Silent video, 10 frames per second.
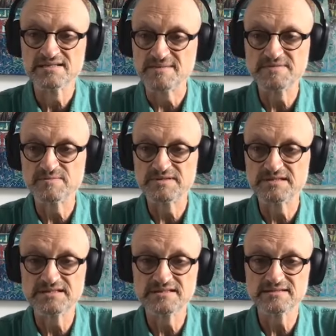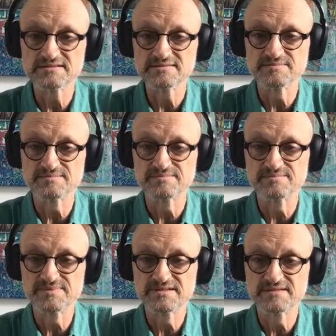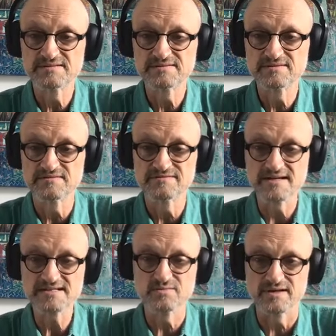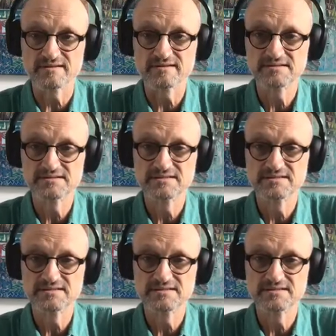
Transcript: seem to be confronted with.